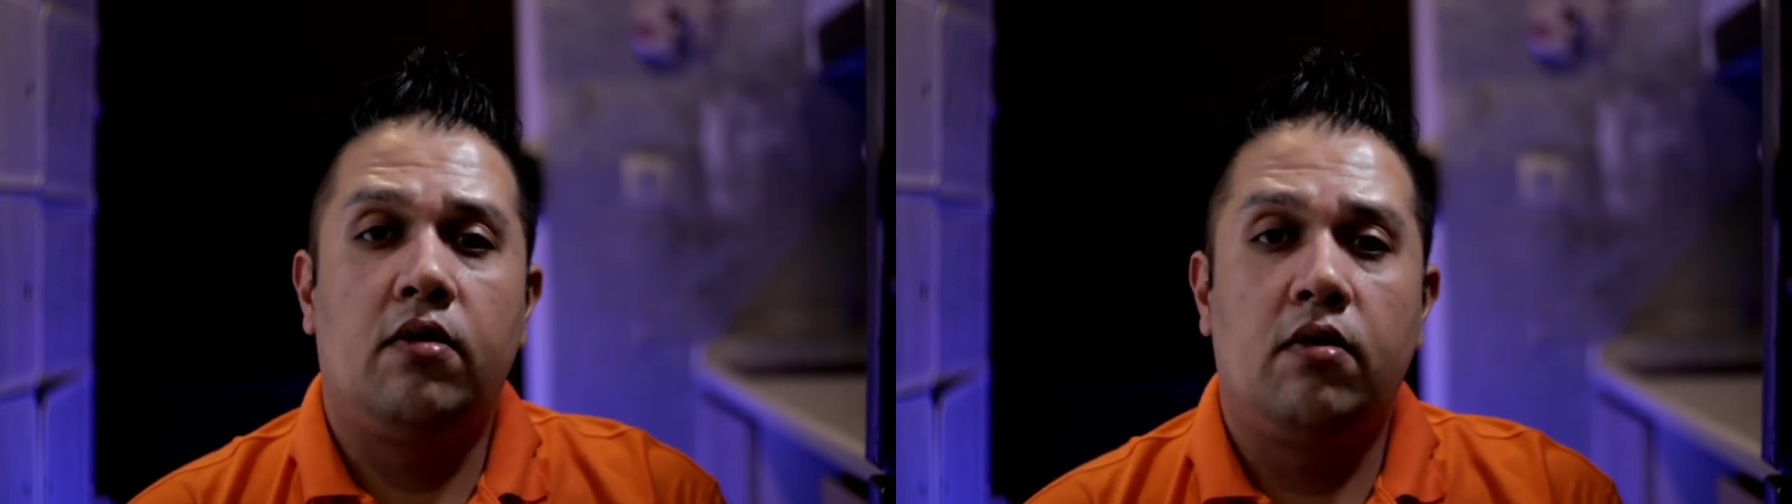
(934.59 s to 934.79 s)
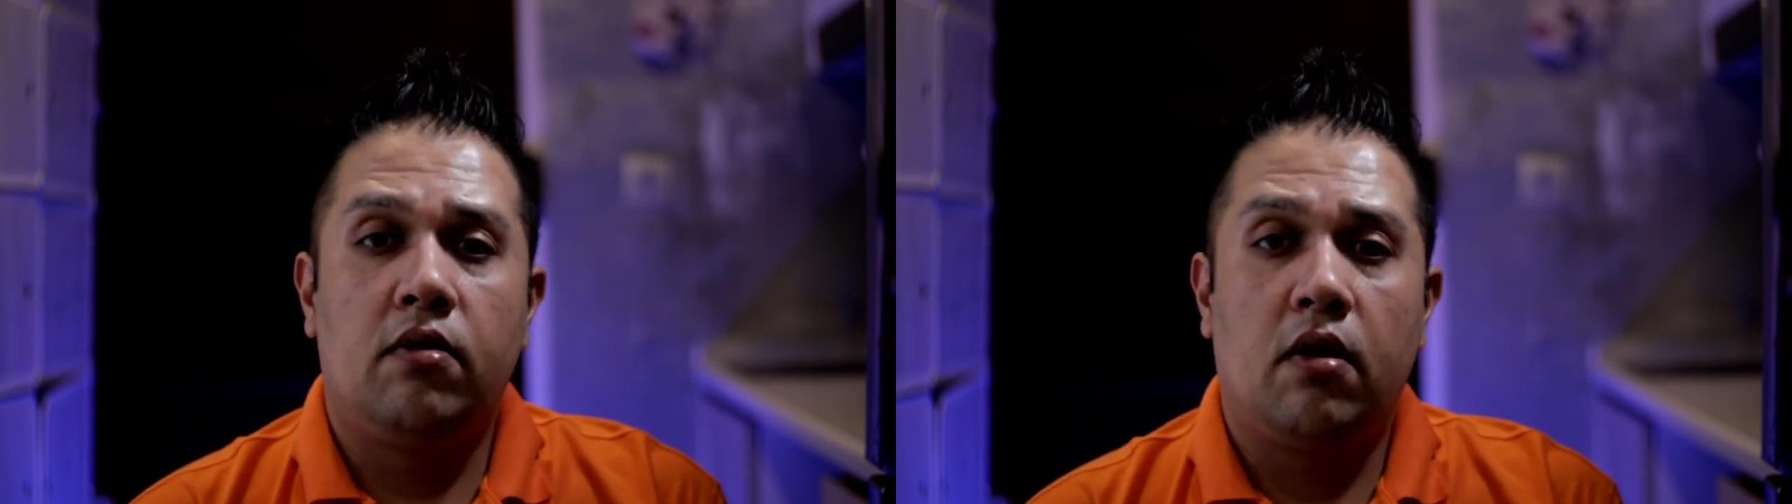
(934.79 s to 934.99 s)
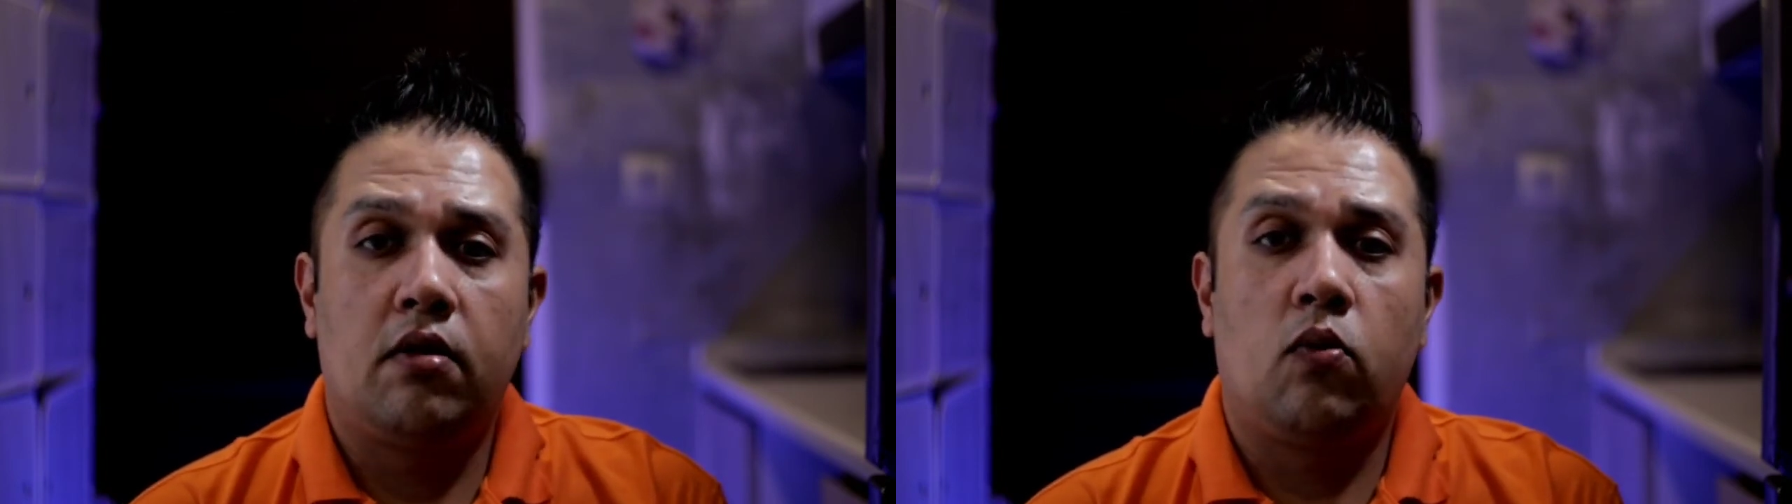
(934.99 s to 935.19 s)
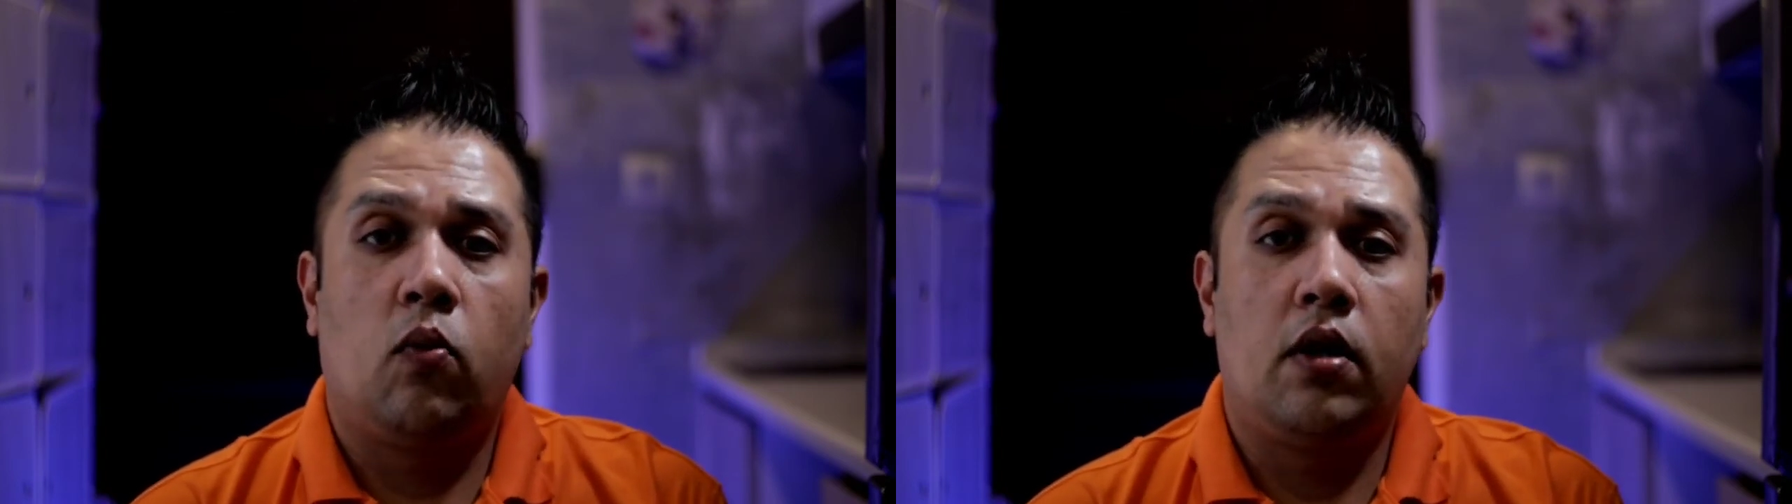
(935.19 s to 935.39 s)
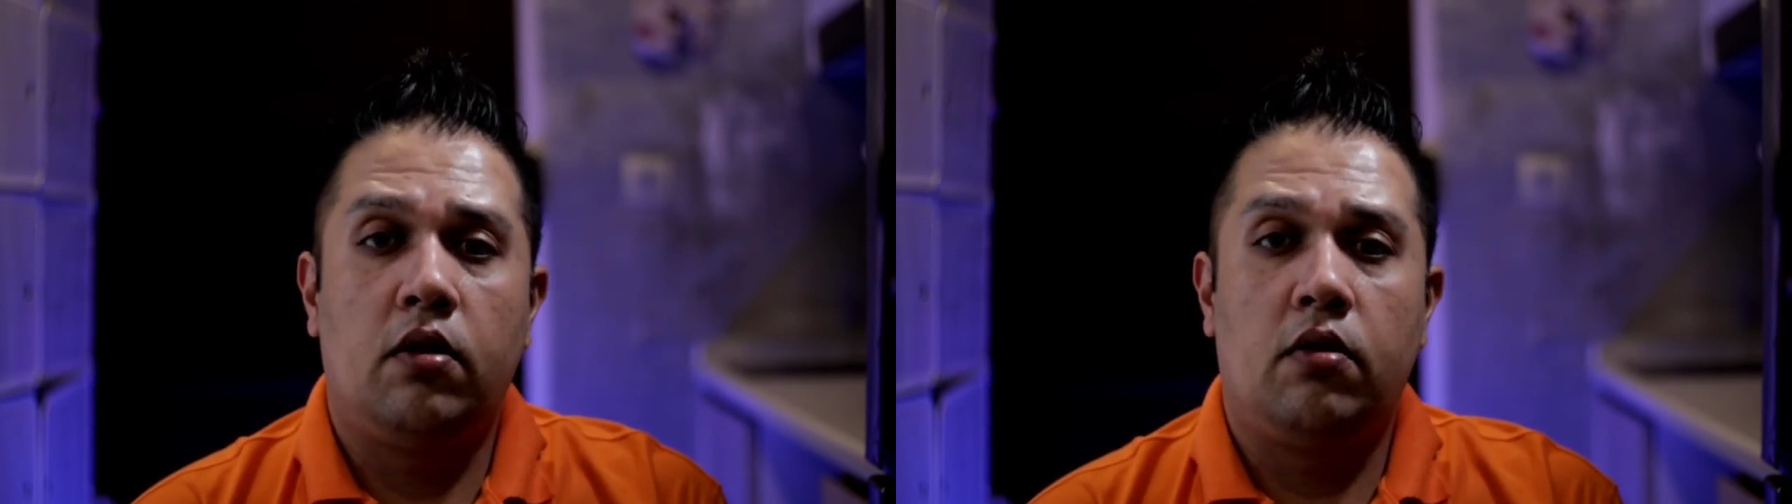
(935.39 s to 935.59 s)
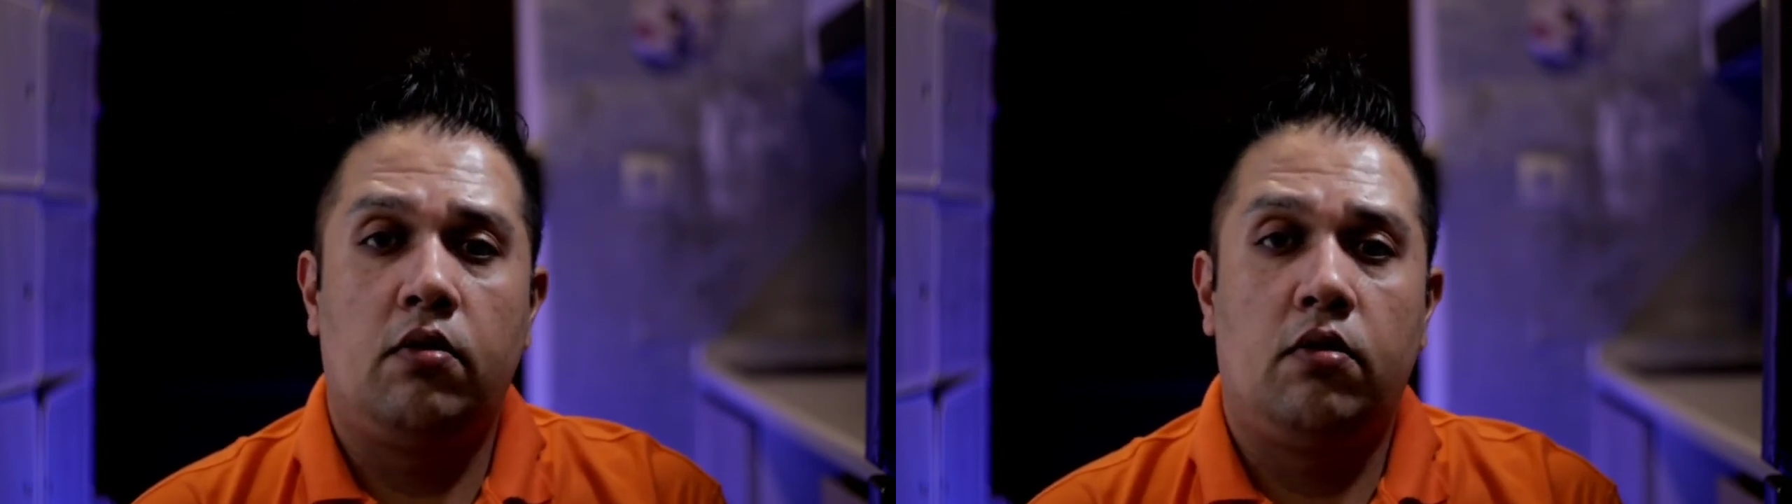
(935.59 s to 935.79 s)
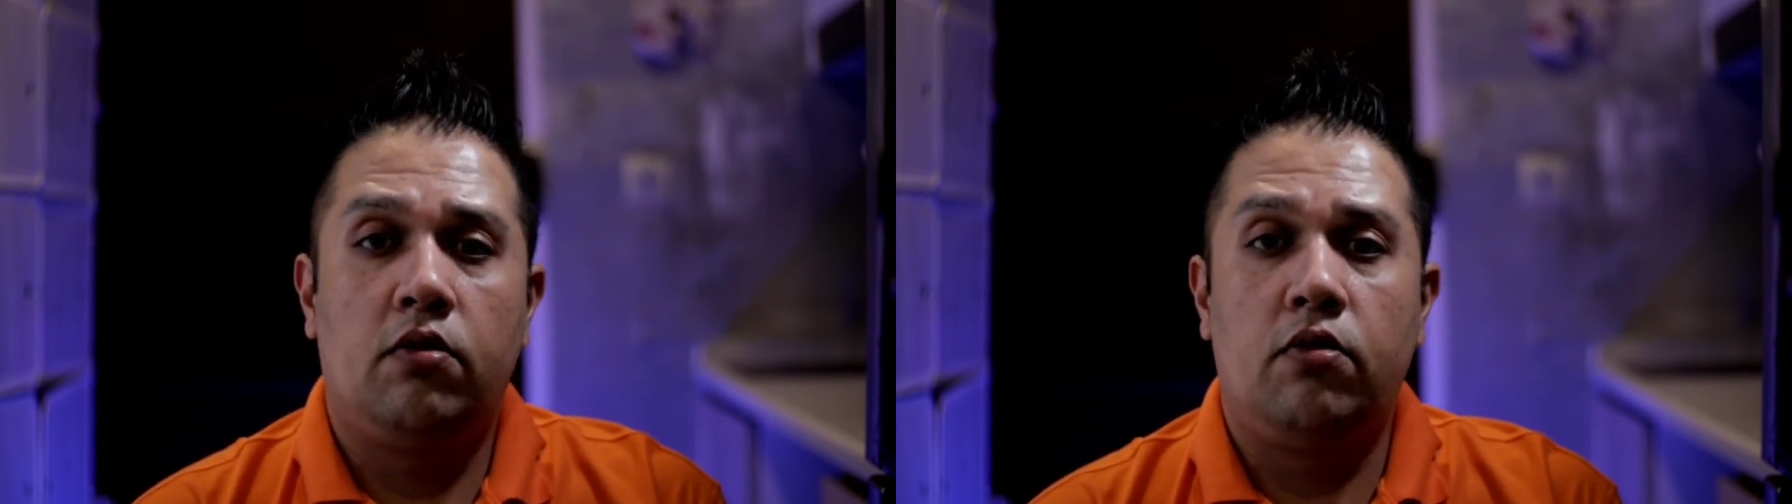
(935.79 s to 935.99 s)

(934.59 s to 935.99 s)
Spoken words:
do not want you to